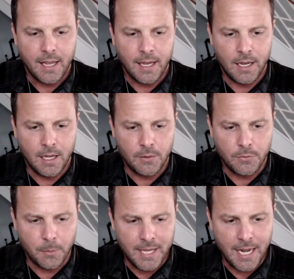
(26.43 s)
And
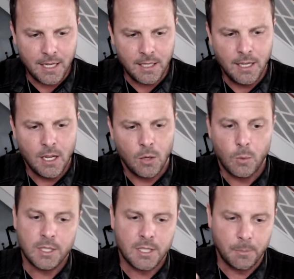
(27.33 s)
from Kenny,
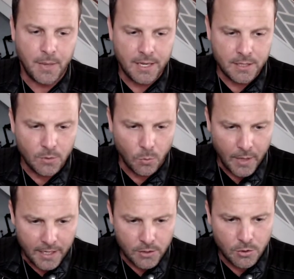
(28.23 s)
what's the best
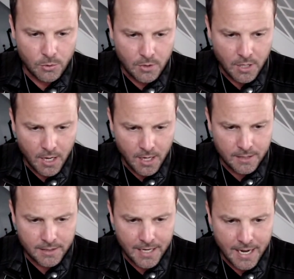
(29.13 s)
way to
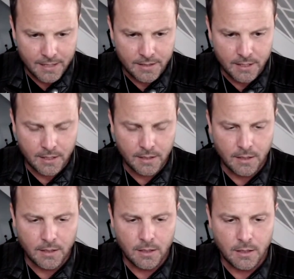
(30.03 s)
contact
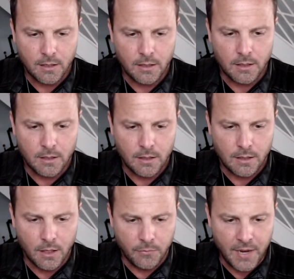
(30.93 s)

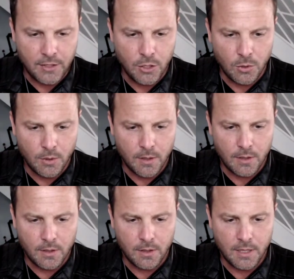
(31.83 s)
a venue,
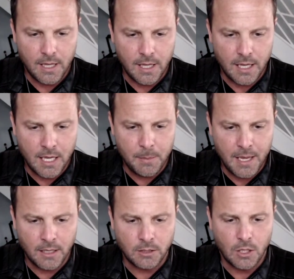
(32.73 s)

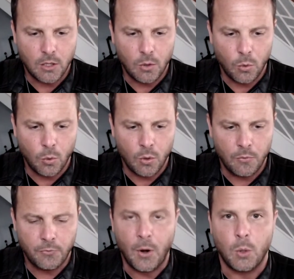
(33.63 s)
email or
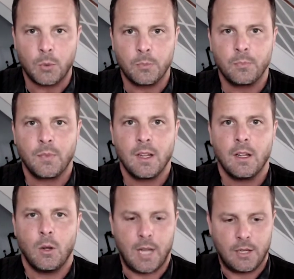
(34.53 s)
phone?
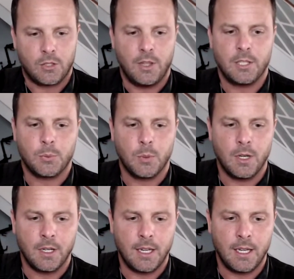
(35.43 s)
Okay, so this
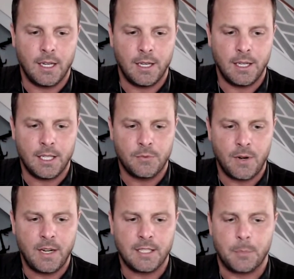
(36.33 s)
one is
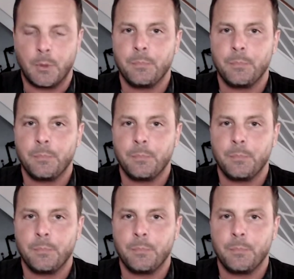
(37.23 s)
very simple.